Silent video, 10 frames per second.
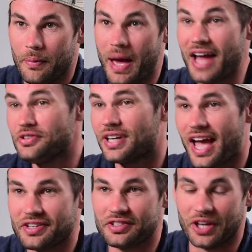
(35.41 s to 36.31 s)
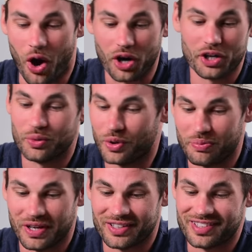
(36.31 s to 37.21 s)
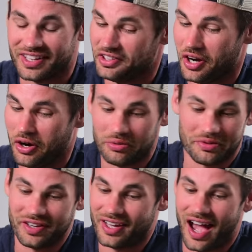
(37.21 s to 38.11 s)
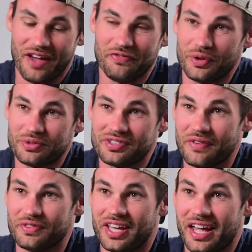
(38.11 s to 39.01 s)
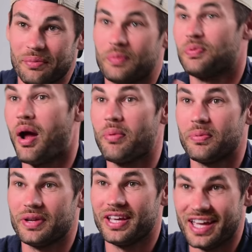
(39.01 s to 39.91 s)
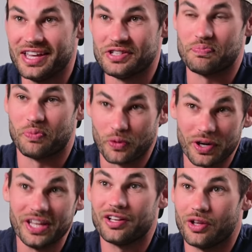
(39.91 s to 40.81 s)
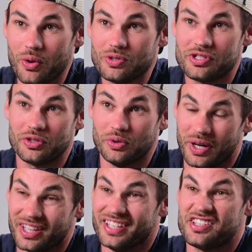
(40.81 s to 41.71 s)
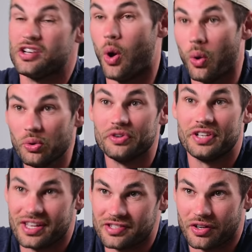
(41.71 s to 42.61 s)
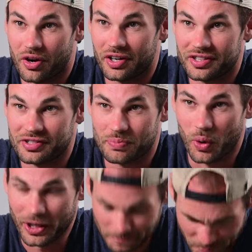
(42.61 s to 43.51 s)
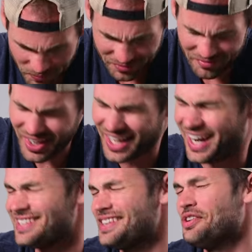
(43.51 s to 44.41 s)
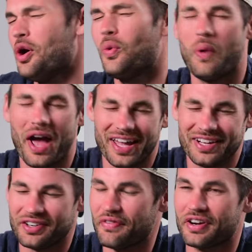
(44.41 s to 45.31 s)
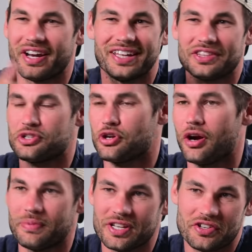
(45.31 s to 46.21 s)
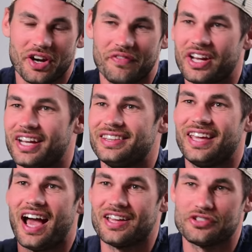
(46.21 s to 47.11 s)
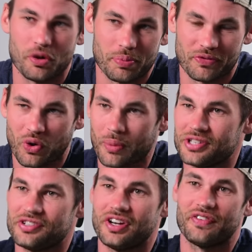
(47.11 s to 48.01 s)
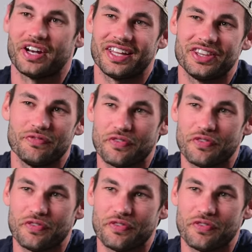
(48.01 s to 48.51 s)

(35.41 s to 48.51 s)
Patrick actually argued with me and said, you know, the iPhone seven camera probably is pretty close to at least an older D S L R at this point. And I said, no way, you're never gonna get the sharpness, you're never gonna get the I S O performance, you're never gonna get the